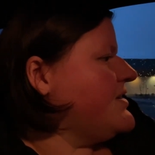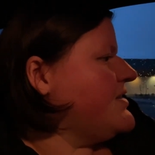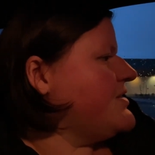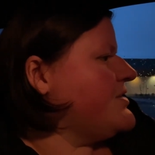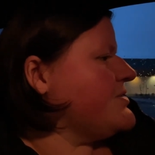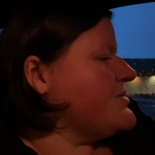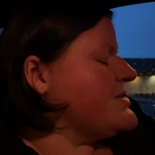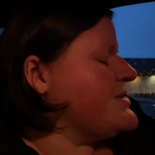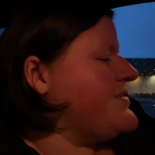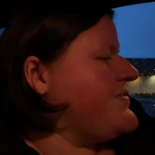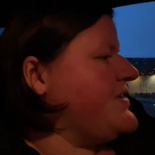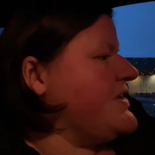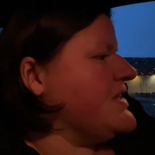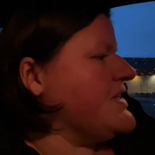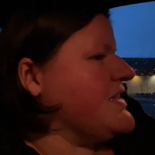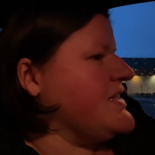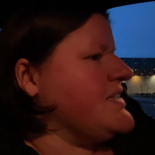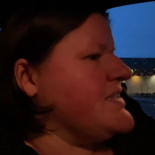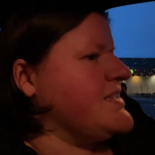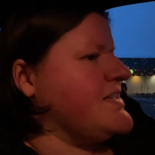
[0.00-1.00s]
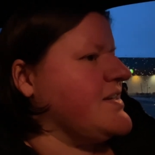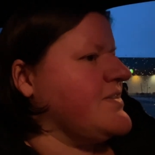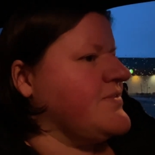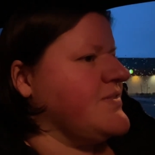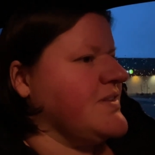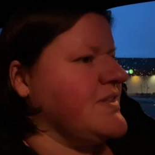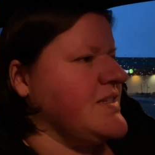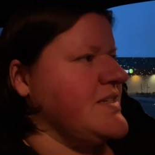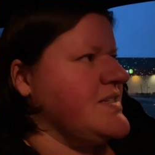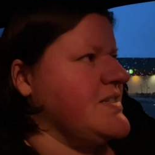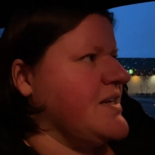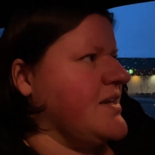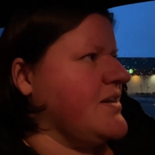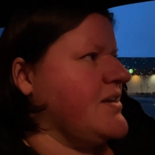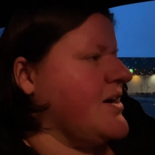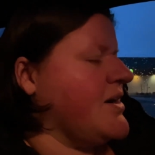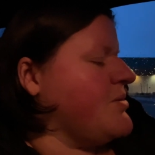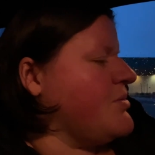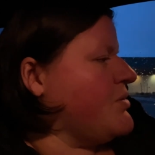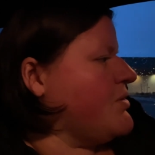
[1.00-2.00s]
those feelings definitely did
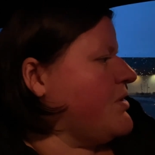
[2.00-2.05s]
come